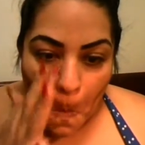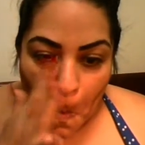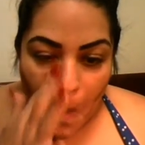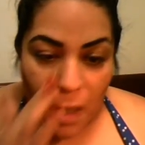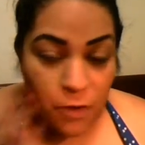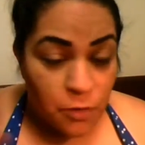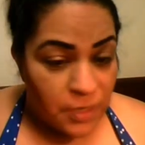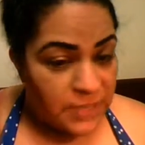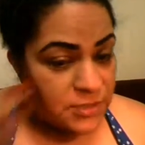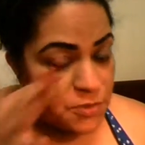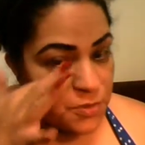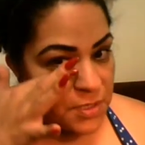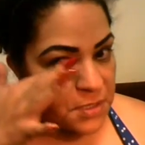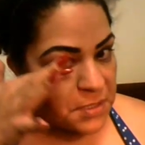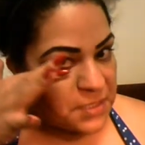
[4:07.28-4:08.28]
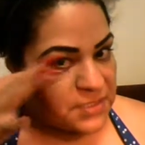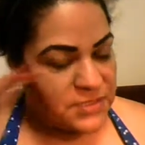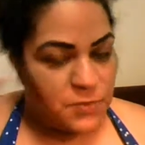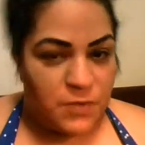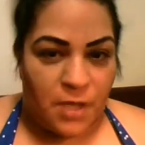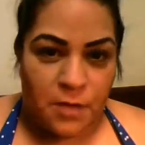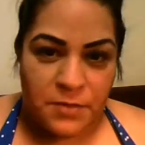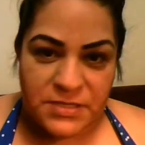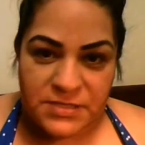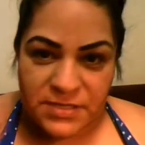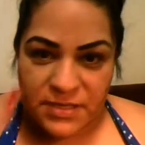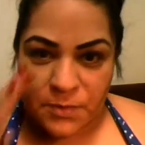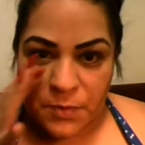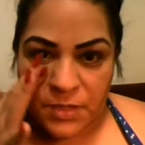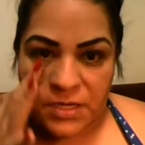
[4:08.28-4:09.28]
A great trick is we always
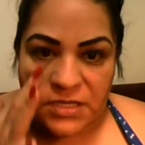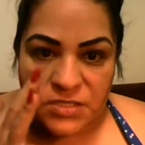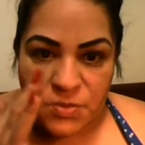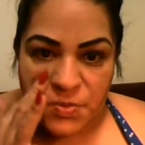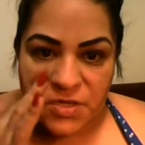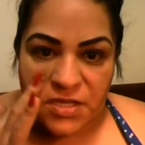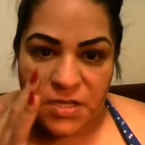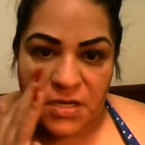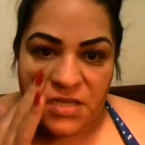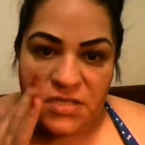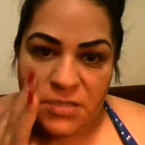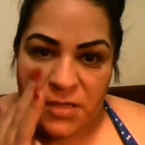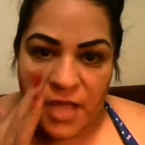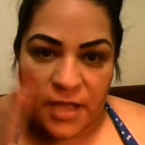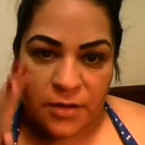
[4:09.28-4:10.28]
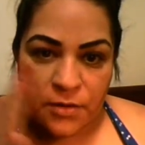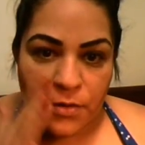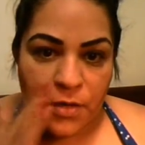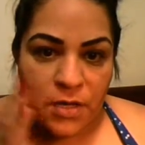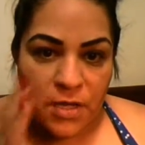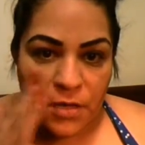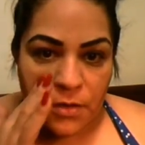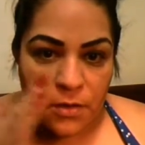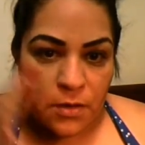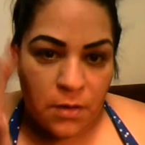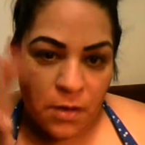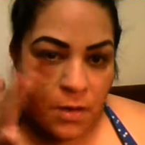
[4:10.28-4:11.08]
think we need to put a lighter color